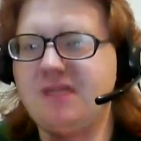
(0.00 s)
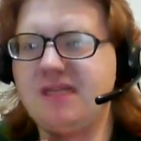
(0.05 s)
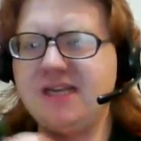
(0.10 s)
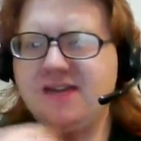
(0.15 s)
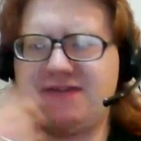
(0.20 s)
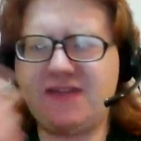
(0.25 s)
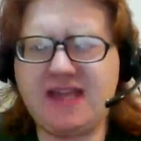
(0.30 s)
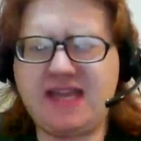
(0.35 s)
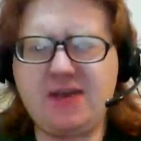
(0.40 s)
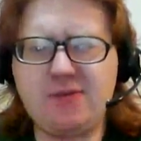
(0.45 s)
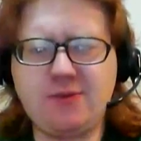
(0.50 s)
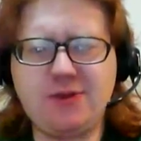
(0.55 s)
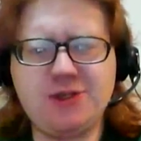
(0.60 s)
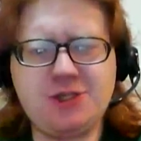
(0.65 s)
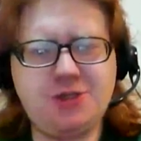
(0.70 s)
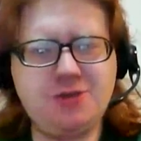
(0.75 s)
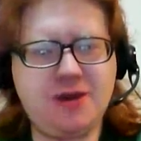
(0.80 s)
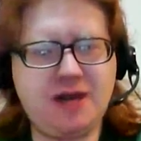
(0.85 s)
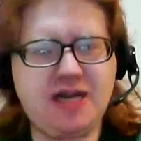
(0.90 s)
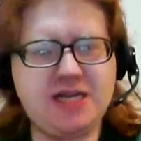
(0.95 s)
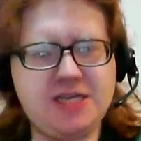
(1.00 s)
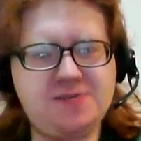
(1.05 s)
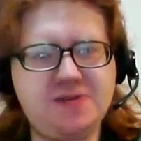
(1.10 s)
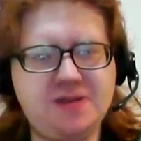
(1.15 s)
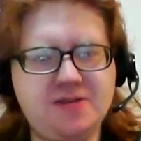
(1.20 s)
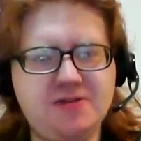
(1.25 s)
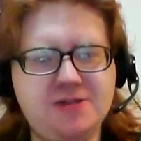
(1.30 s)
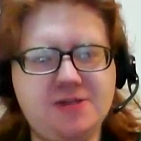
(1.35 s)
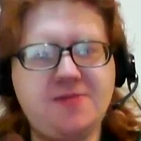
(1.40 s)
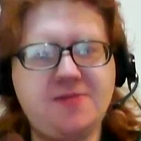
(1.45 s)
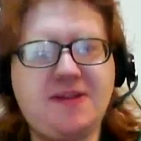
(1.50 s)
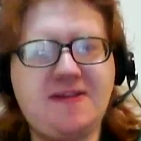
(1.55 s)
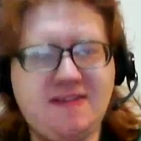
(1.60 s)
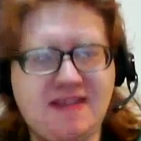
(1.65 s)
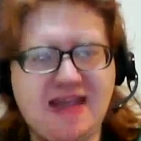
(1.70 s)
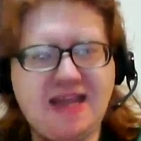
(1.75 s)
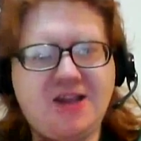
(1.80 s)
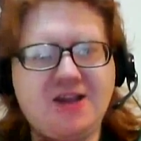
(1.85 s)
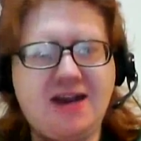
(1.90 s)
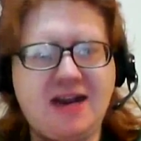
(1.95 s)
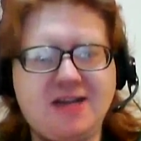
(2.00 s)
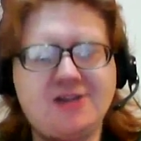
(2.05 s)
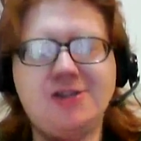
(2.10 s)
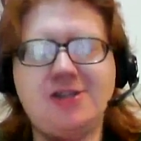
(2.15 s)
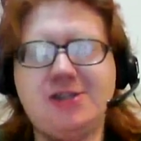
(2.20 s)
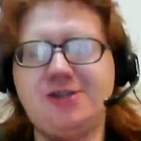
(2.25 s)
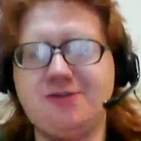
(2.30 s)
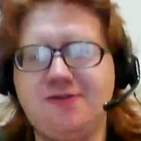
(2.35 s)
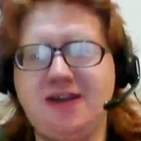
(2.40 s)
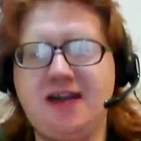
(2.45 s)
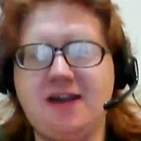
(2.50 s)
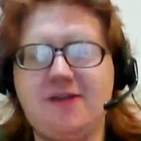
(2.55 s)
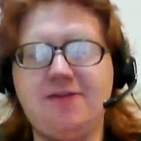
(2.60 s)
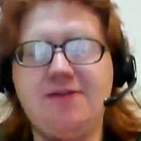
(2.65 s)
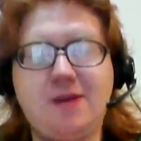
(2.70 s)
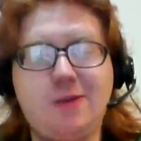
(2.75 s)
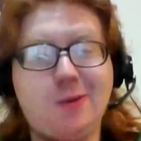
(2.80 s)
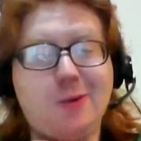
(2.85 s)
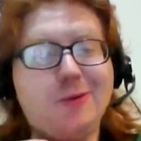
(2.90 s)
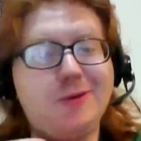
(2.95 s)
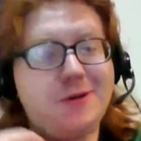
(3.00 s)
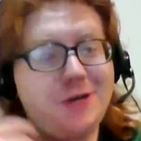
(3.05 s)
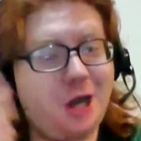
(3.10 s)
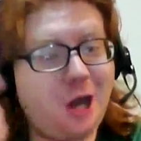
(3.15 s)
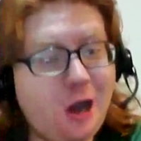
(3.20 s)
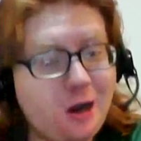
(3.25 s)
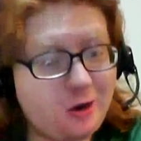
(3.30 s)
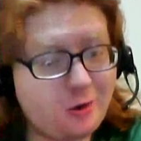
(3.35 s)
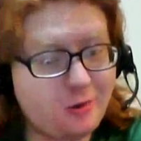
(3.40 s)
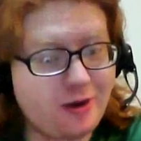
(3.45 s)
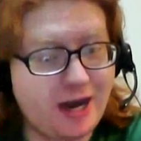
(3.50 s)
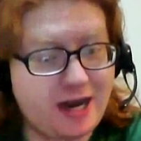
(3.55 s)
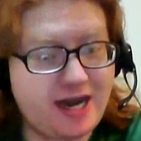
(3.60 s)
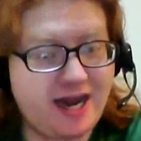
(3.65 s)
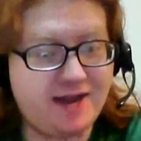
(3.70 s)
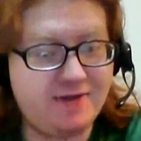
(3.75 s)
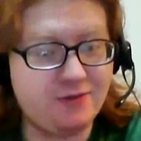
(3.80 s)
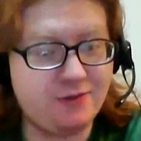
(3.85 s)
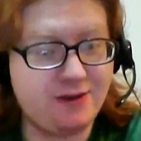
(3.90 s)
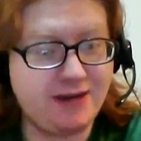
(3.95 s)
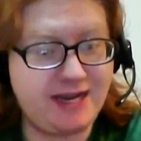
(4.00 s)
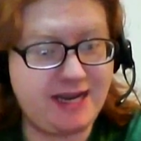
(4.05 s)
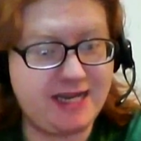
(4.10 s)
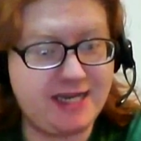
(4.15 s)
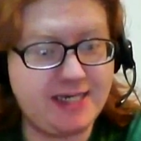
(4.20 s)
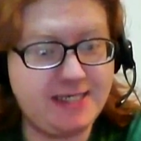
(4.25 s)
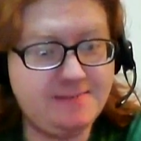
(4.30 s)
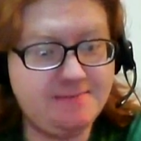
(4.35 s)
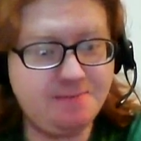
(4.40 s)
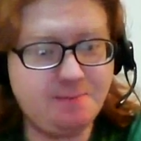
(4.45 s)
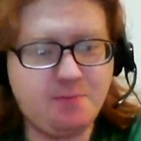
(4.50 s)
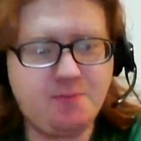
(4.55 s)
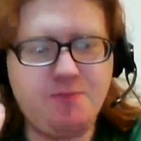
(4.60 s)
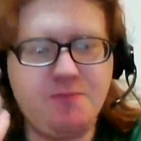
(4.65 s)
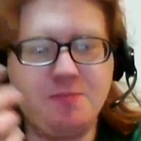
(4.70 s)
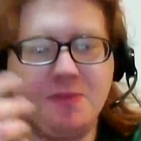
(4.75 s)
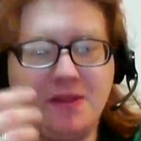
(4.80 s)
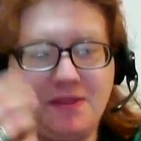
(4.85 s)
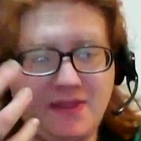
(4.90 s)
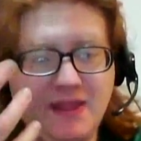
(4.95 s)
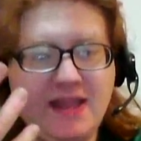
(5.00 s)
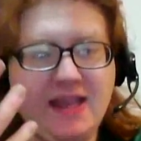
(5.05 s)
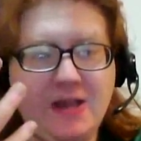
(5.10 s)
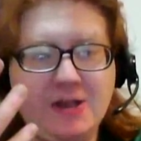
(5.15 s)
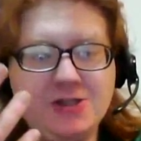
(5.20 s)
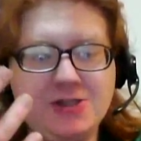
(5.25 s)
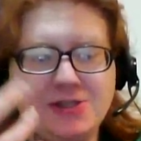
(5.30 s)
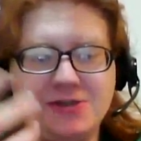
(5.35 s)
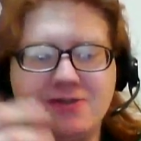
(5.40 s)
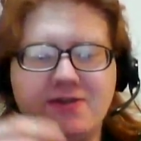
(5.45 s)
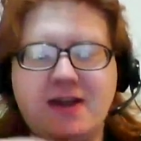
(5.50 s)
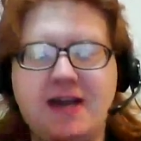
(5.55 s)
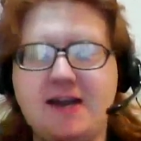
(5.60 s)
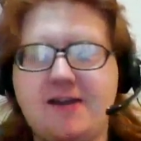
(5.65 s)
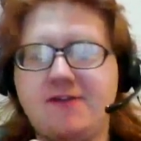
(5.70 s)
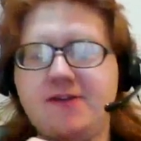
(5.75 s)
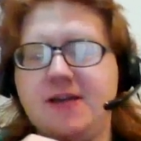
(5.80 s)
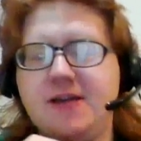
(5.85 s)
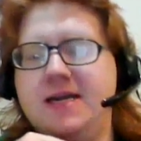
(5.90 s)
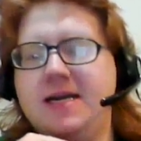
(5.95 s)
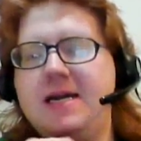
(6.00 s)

If they get rushed to a hospital or something, they could actually survive. They won't talk right ever again, but they could survive.